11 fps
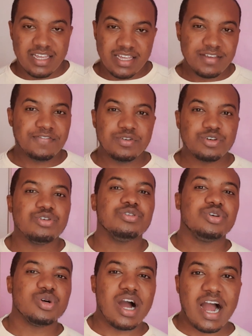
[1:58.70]
If you know
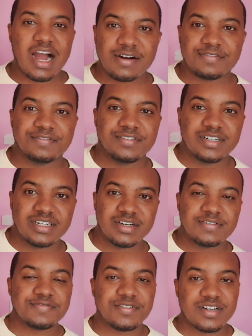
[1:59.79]
you have
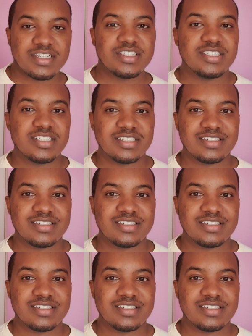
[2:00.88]
friends,